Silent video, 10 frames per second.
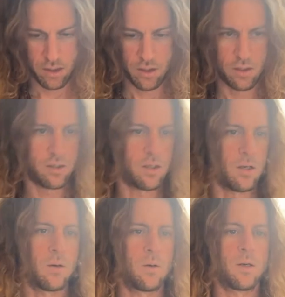
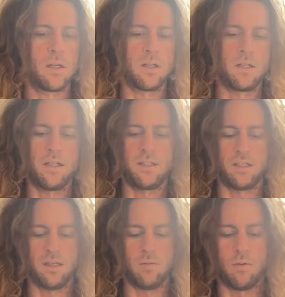So let's
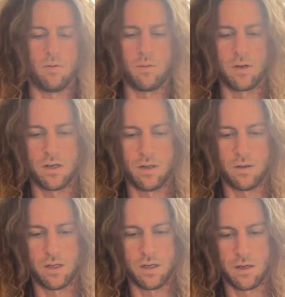see what we want to do
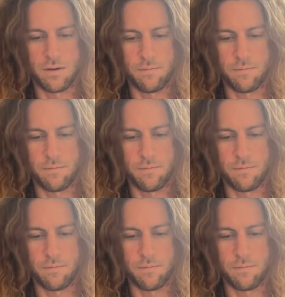here.